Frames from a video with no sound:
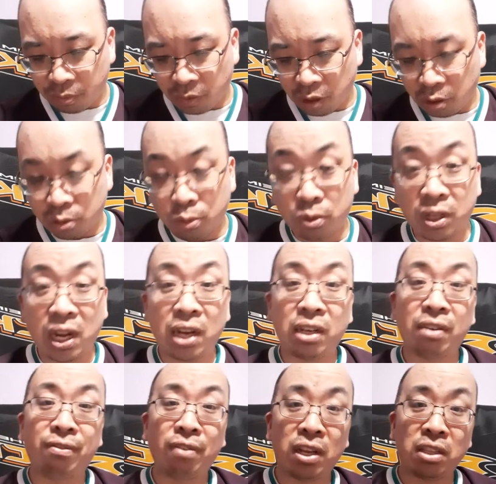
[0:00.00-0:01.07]
Those were the eight
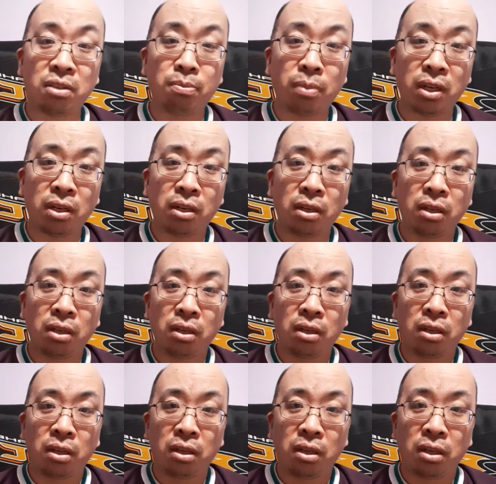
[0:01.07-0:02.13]
defensemen,
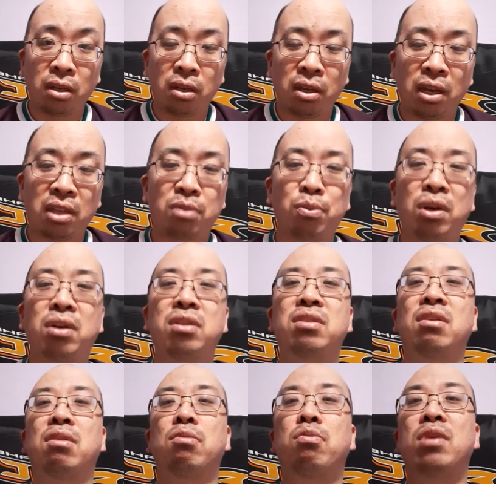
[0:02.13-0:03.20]
as well as
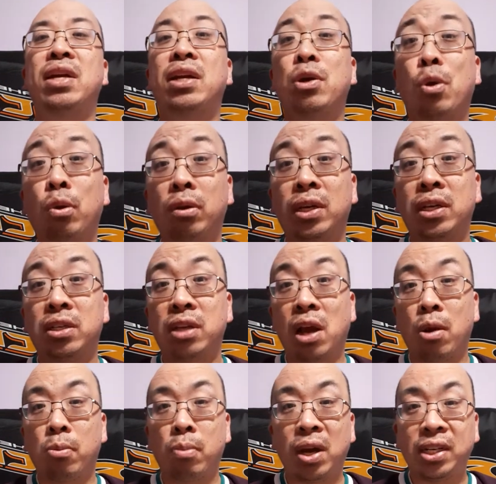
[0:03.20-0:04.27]
the three goalies
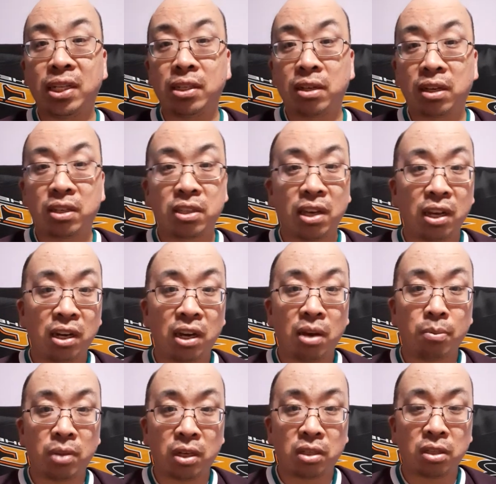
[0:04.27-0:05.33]
our Mighty Ducks, Anaheim
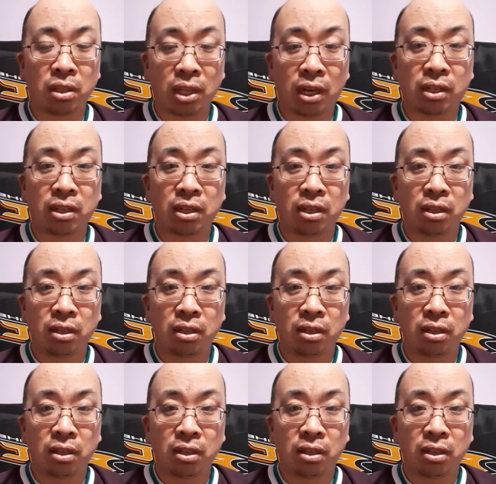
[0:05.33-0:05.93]
Ducks selected.